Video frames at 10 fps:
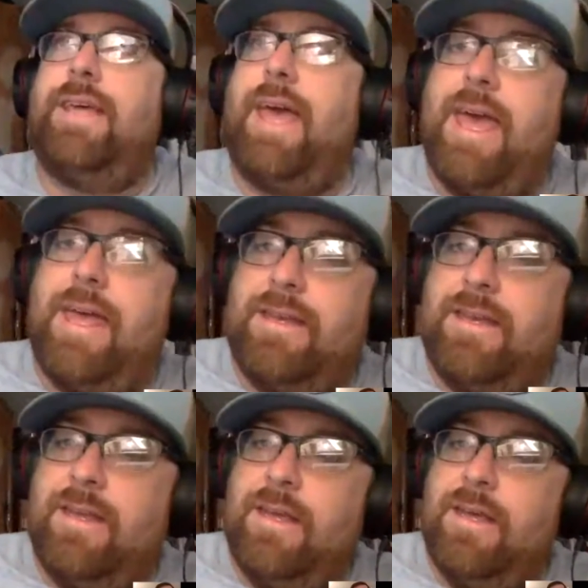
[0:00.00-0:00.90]

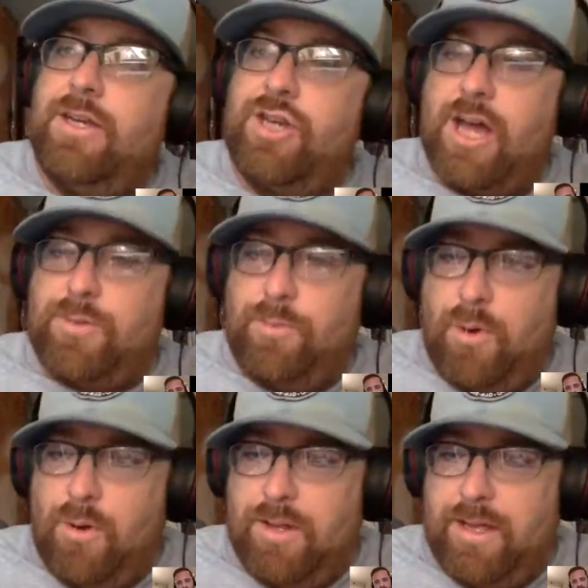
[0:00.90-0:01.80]
and Josh
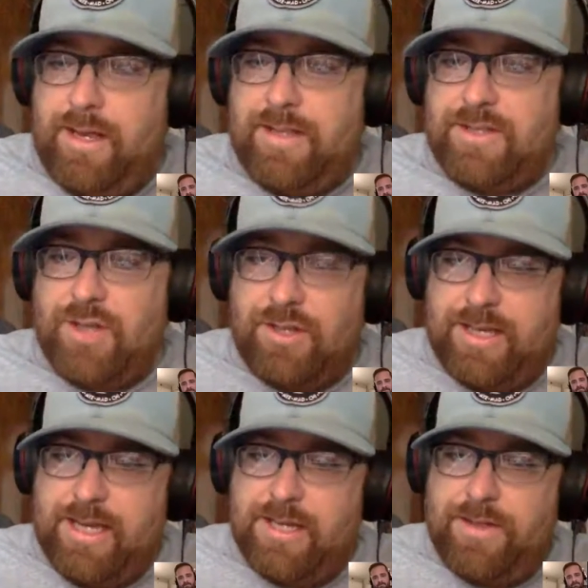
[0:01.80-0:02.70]
Brolin
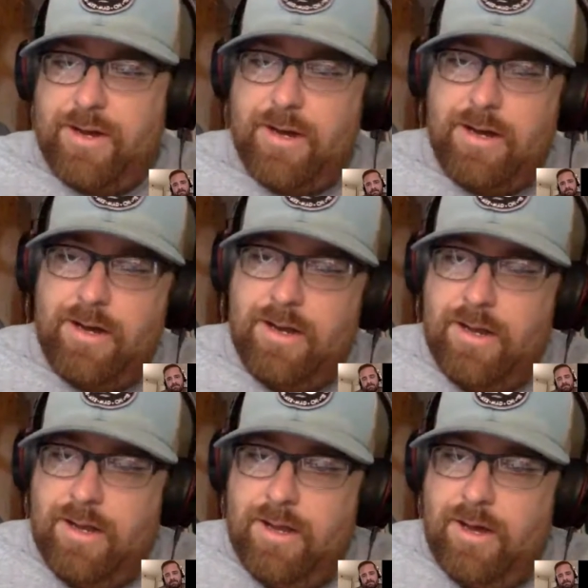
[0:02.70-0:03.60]
insulting each other
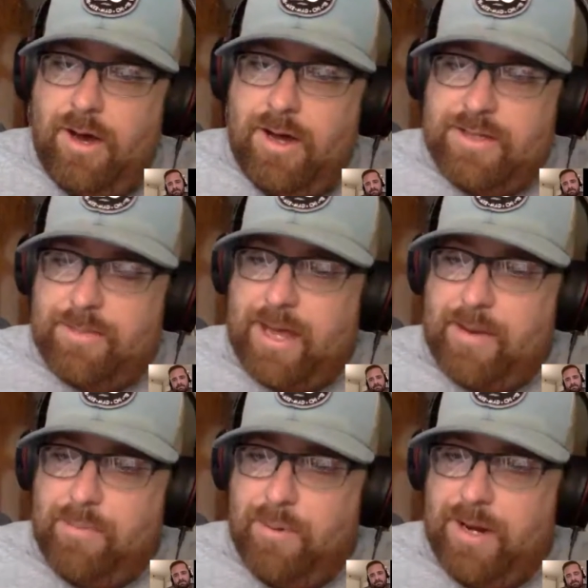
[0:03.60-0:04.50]
on some
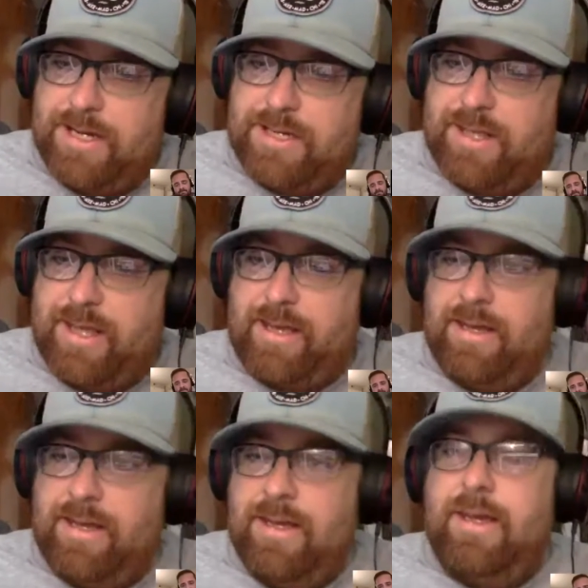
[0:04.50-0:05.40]
kind of British thing.
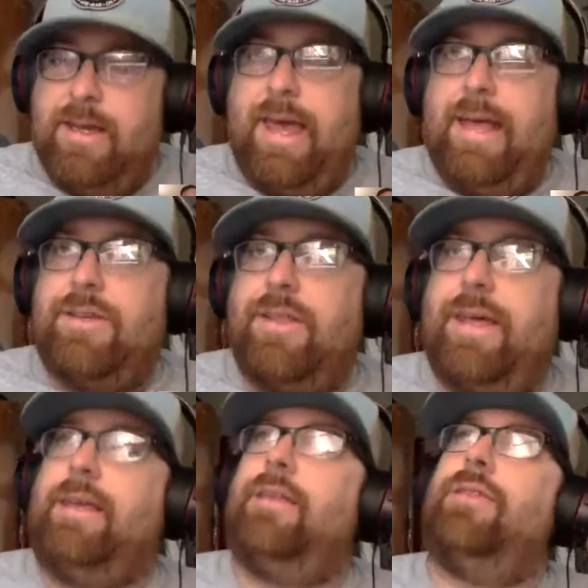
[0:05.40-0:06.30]
And so
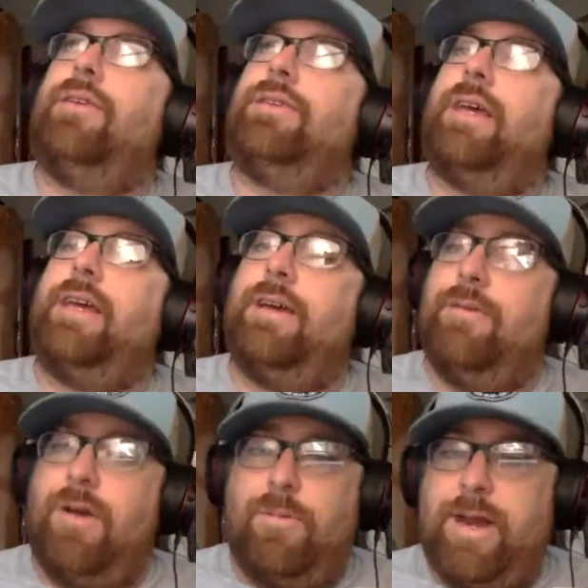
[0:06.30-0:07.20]
like there's like
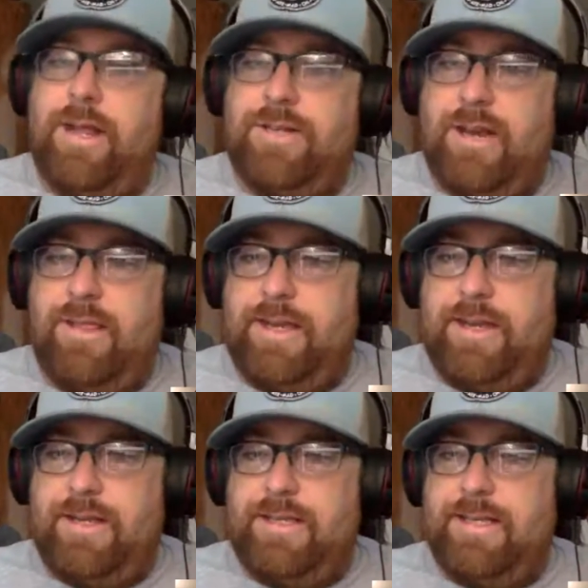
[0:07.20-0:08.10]
a radio channel that
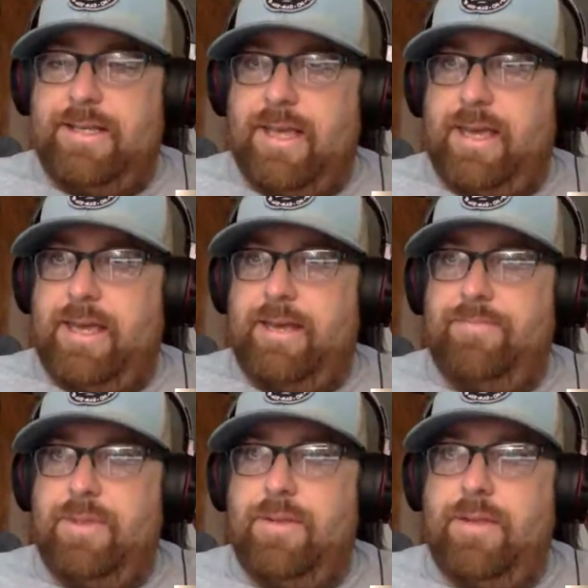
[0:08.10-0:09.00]
does these like
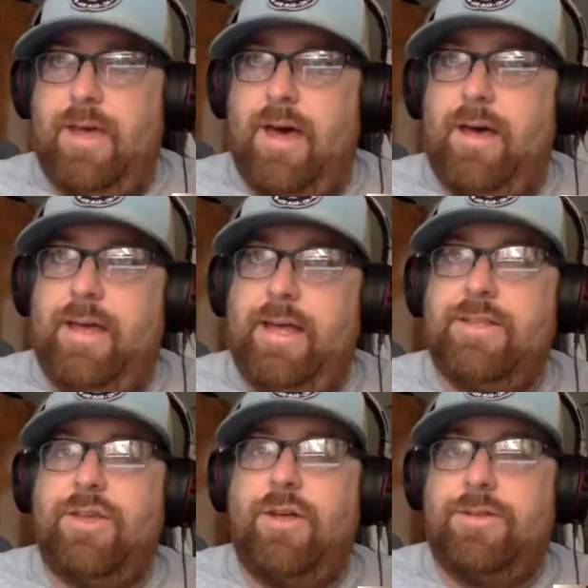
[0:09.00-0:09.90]

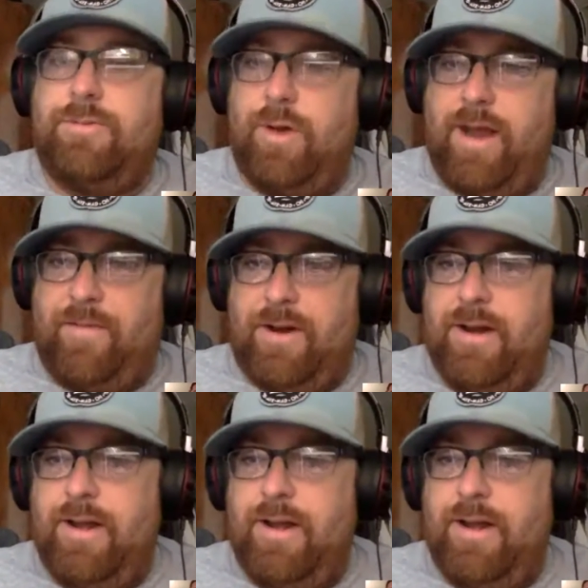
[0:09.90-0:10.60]
insults, whatever.